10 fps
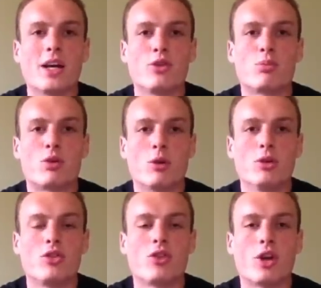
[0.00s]
as
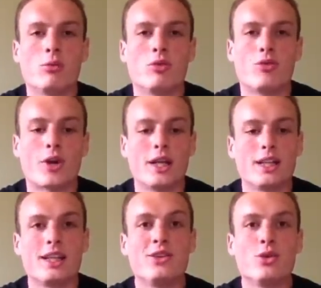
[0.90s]
promised, I'm
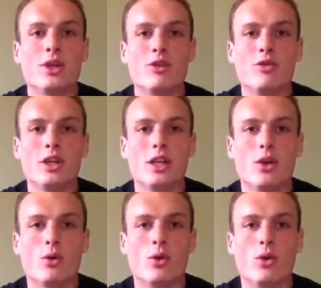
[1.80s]
finally doing a
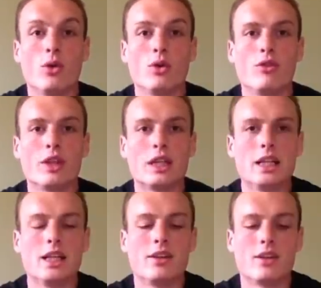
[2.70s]
video on all of the
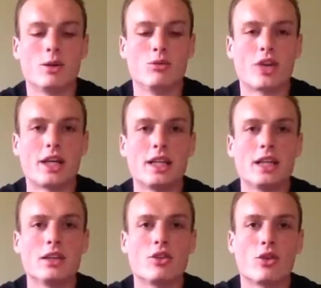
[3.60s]
gear that I'm
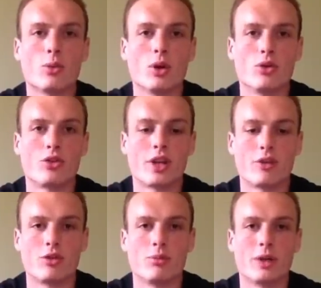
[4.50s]
taking to the world's
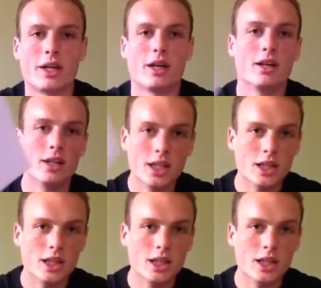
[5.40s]
toughest mudder.